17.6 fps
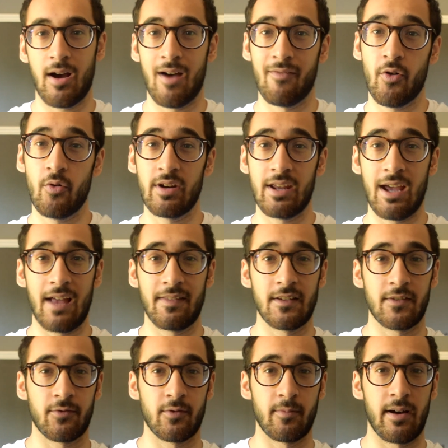I've only had
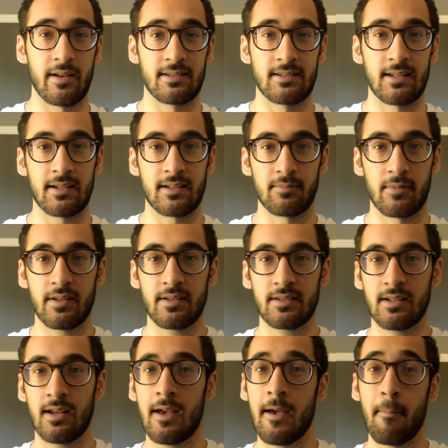this for about 6
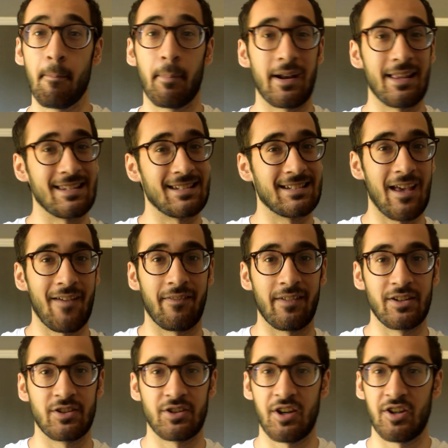months, but it's
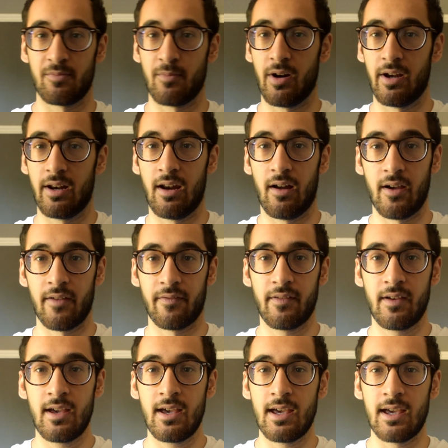definitely changed my life.
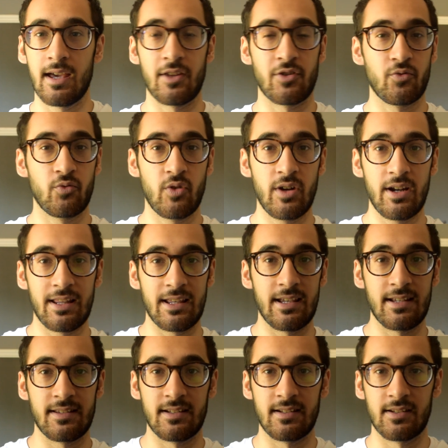It's really
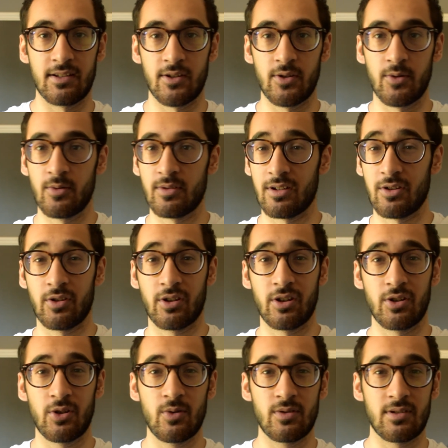easy to use and you
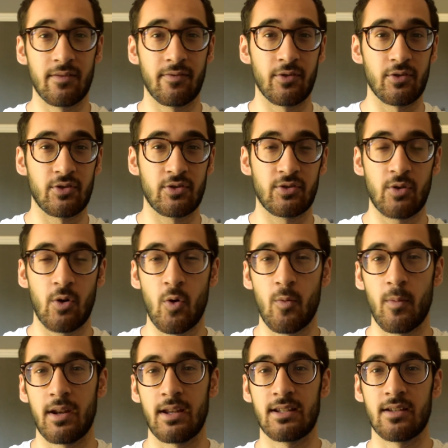can use it for so
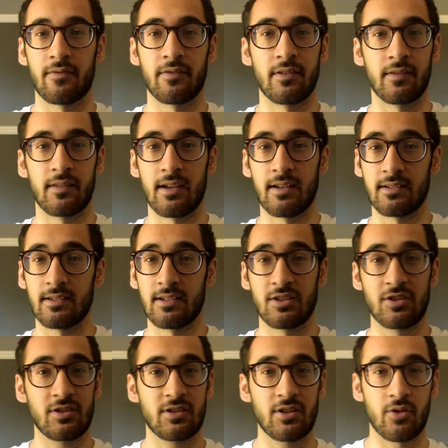many different things.
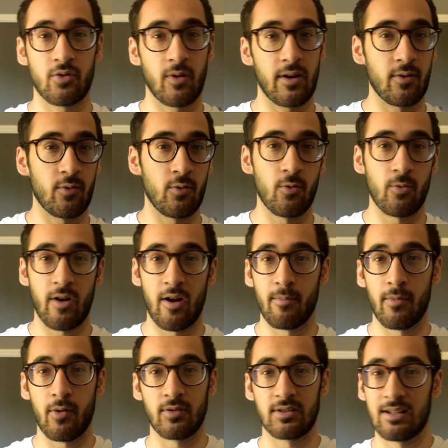It's just a great
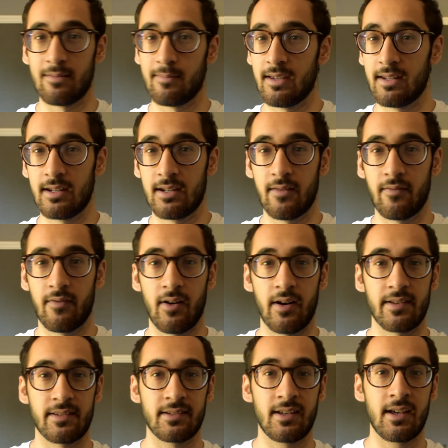all-round multimedia
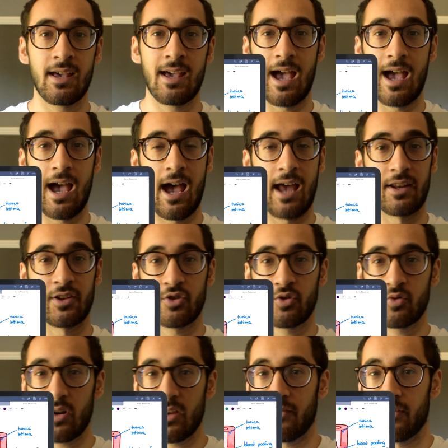device and it's
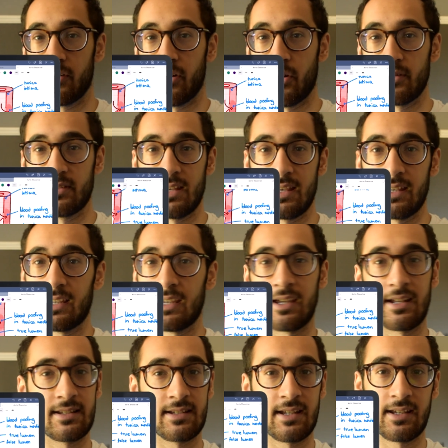great for note-taking
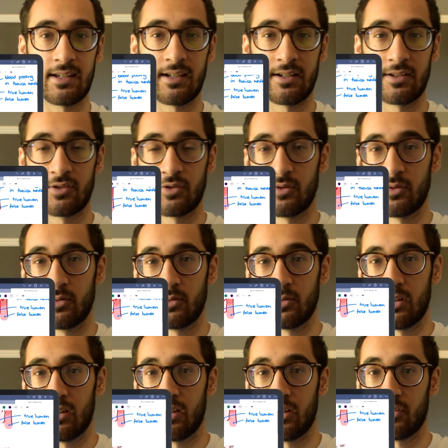and taking
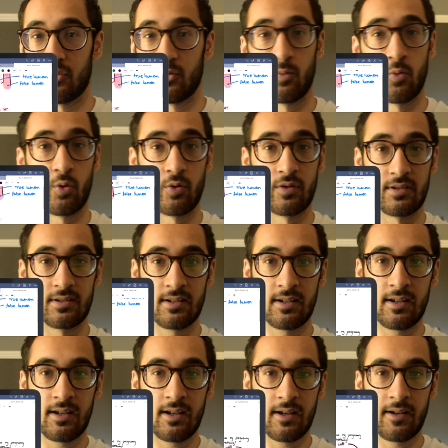towards.
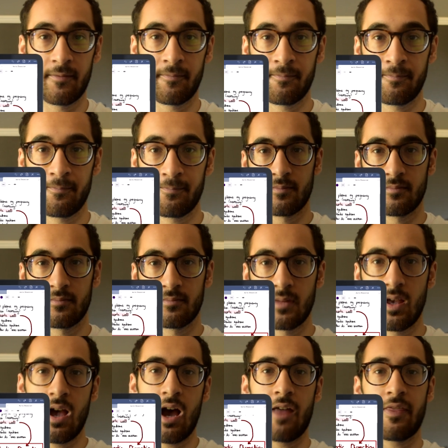
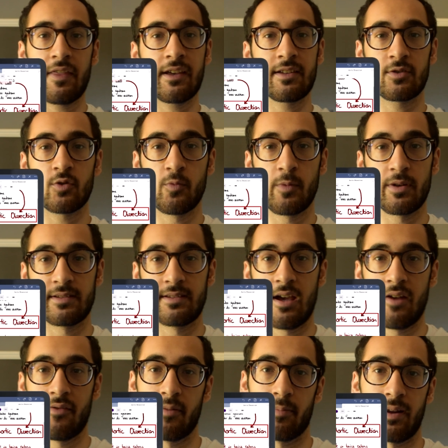I think it's almost
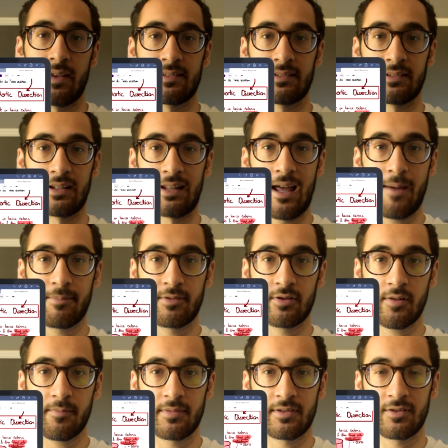there replacing the
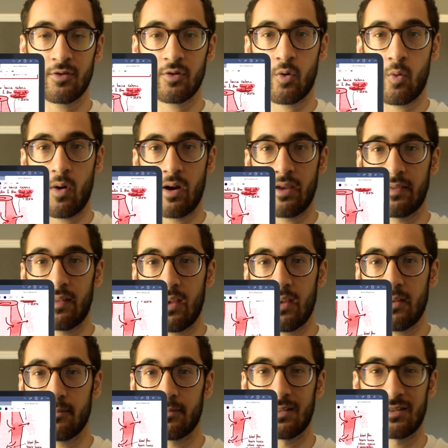laptop. It's not quite
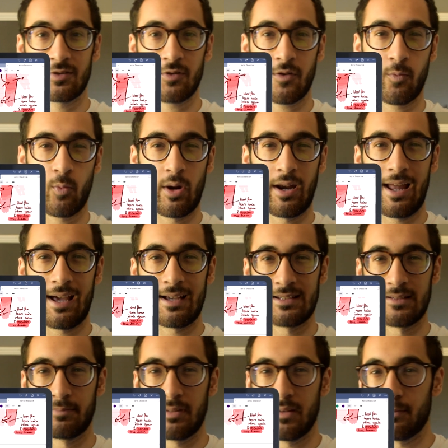there. The software
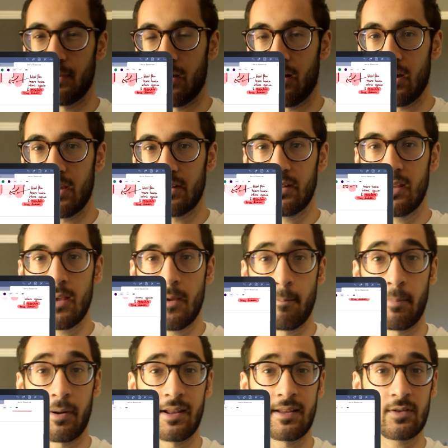lags a bit behind,
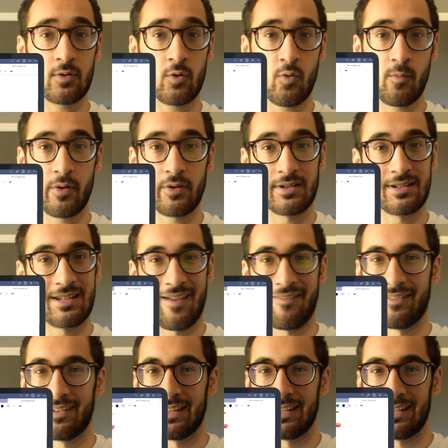but it's almost
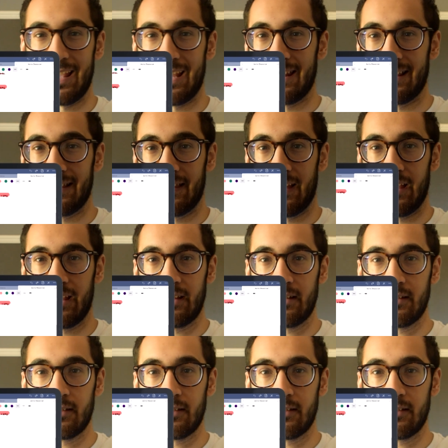definitely getting there.